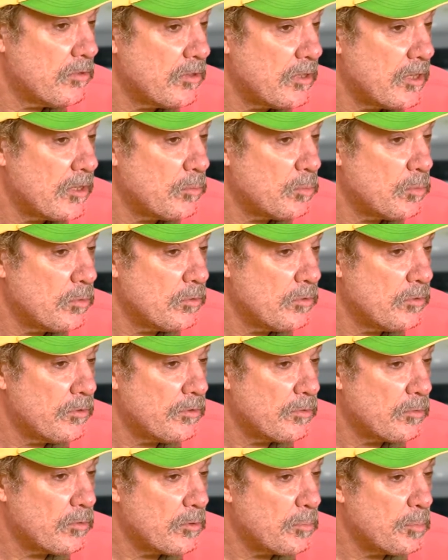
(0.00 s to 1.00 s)
He would
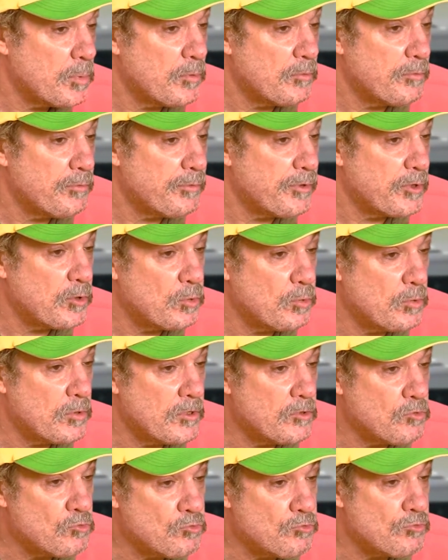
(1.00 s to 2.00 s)
sort of put food
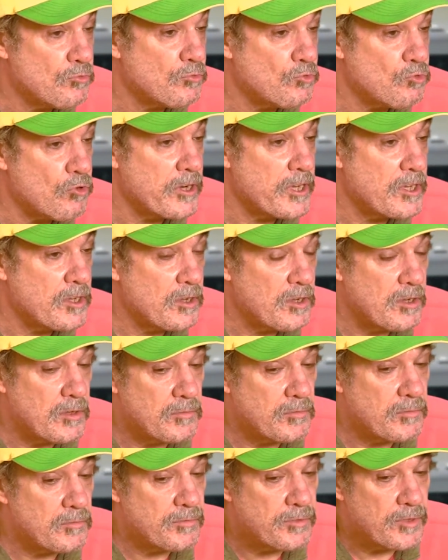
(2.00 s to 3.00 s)
and drink
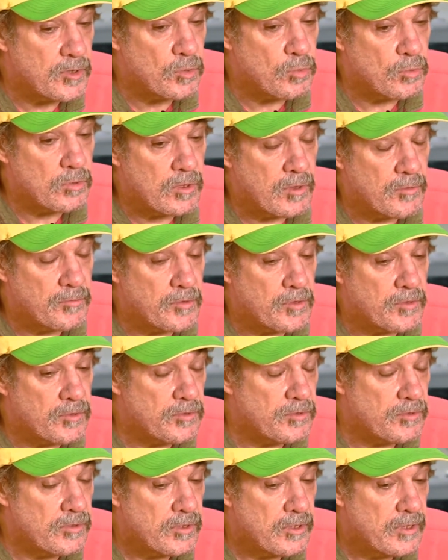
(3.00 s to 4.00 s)
on for all of
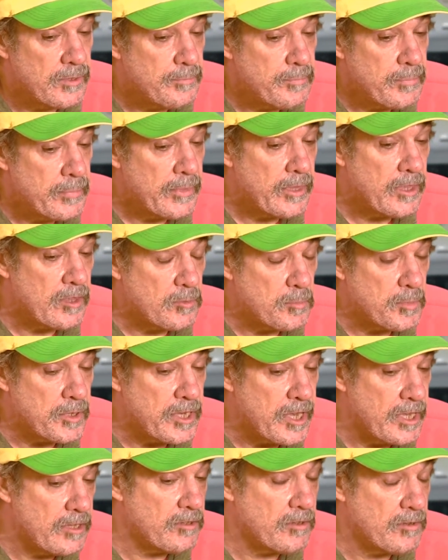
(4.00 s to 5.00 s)
us at the
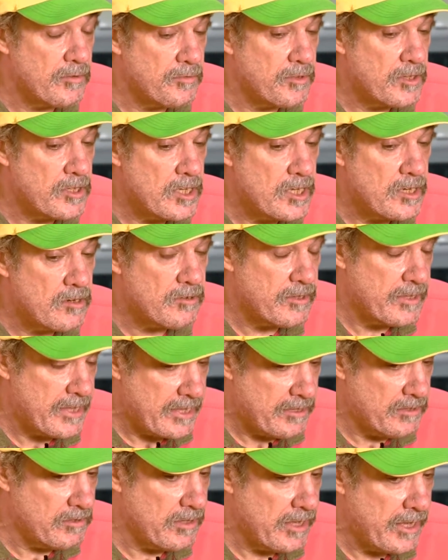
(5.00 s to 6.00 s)
beginning of the year and
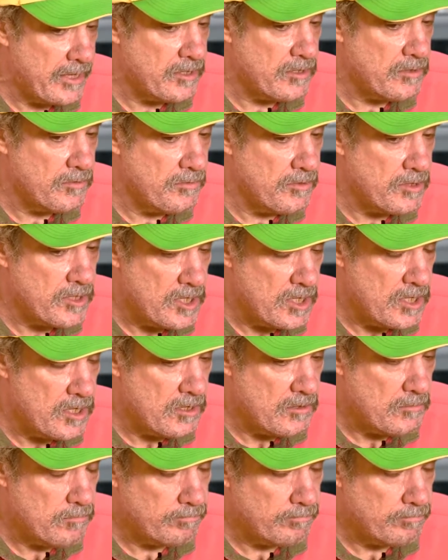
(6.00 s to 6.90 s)
then end of the year.